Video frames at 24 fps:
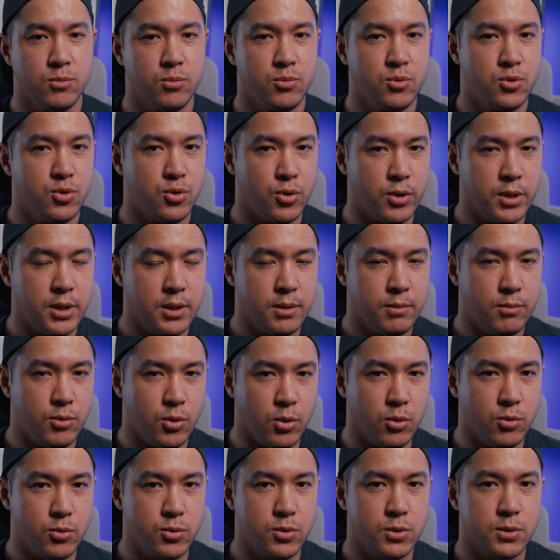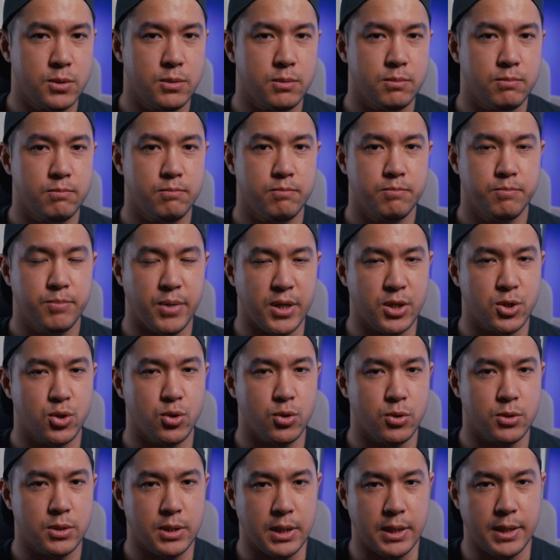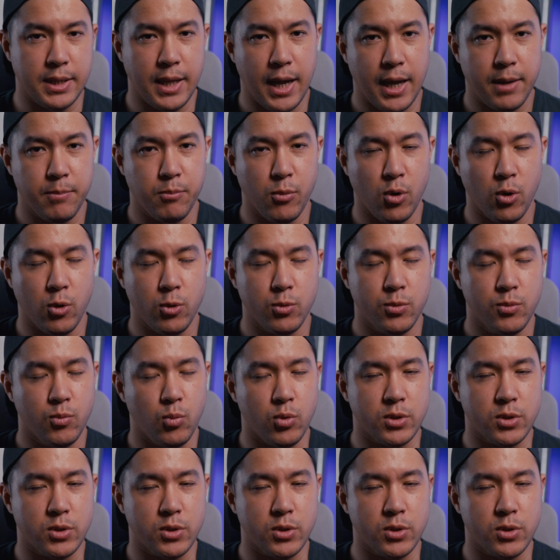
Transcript: shooting those pictures in that mode